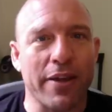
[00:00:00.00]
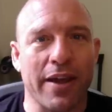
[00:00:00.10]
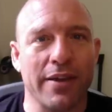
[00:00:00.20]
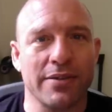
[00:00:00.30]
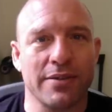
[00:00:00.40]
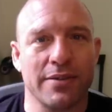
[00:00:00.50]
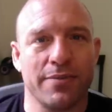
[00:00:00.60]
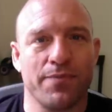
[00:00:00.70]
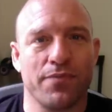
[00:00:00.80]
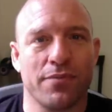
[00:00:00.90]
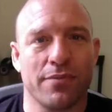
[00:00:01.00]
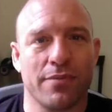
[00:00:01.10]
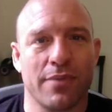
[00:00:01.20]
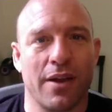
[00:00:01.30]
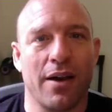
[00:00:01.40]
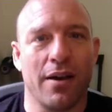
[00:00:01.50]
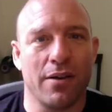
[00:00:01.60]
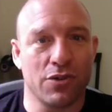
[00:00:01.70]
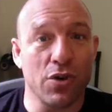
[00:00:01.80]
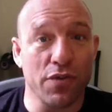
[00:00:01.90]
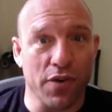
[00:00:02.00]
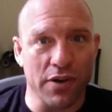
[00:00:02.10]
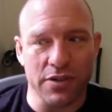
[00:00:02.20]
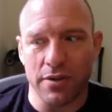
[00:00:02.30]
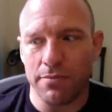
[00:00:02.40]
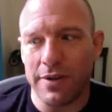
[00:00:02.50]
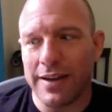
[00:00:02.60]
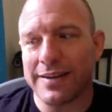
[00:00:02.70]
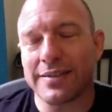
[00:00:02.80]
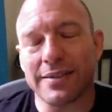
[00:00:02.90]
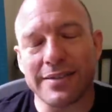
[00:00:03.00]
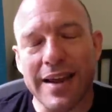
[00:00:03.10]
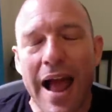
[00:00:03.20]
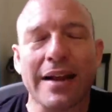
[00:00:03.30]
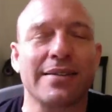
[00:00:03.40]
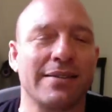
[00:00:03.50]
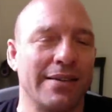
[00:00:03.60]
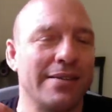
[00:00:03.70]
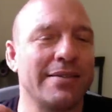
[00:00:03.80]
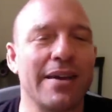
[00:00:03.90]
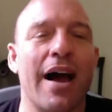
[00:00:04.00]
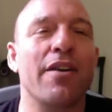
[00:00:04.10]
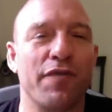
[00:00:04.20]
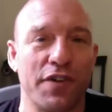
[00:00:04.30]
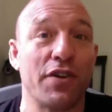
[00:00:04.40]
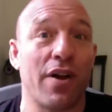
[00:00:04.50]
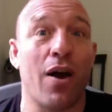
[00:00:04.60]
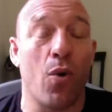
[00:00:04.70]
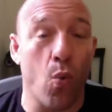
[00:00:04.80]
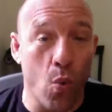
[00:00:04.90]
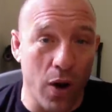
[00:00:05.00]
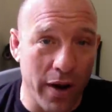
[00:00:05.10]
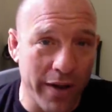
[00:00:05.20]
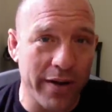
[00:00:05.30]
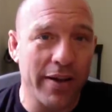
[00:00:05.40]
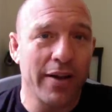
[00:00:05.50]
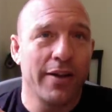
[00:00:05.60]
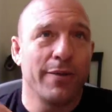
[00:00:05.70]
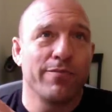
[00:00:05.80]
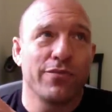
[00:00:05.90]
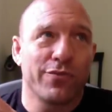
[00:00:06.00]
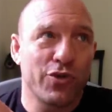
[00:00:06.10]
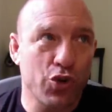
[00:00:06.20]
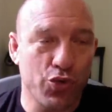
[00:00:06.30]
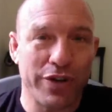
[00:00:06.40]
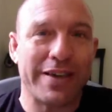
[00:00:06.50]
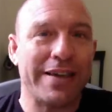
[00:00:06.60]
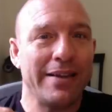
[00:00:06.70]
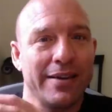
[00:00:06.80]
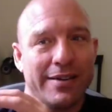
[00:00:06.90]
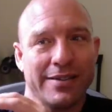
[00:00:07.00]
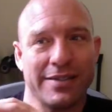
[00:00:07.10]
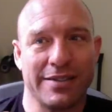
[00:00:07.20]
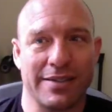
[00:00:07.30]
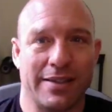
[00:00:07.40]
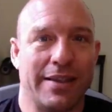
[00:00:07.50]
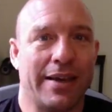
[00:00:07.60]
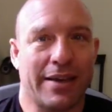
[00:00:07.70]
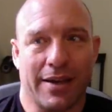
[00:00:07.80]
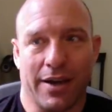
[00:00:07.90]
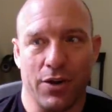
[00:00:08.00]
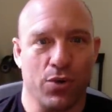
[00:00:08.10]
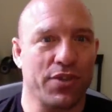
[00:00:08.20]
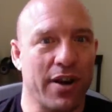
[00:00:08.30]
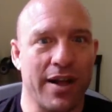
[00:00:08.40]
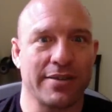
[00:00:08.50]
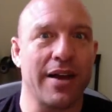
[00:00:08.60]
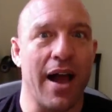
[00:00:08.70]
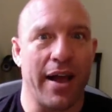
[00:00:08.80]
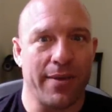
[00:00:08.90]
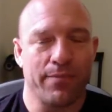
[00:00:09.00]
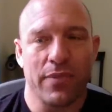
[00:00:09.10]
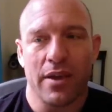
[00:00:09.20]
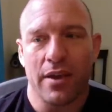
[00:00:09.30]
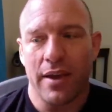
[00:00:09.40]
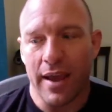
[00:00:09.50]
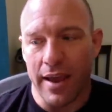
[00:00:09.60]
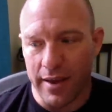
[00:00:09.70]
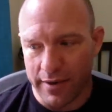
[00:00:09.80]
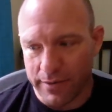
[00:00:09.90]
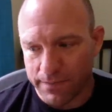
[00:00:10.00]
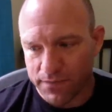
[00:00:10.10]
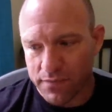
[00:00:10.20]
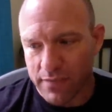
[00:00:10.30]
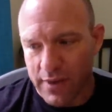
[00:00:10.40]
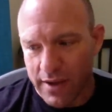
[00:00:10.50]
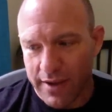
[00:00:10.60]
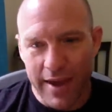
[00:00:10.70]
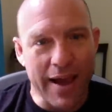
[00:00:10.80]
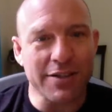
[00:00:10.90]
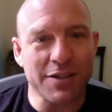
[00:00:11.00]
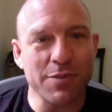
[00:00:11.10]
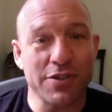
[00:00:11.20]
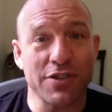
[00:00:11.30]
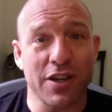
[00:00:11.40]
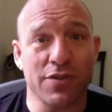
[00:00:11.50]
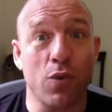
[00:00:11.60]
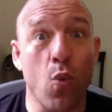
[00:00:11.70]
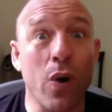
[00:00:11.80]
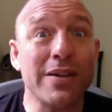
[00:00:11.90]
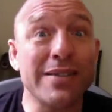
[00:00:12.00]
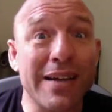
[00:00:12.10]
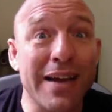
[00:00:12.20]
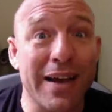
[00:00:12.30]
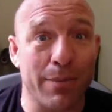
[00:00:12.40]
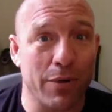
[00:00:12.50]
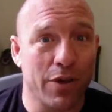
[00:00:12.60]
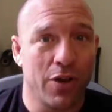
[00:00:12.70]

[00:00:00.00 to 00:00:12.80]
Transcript: against Tony Ferguson, meaning tactically he's got to figure out one tricky, slick, unorthodox guy. And he has to be successful one time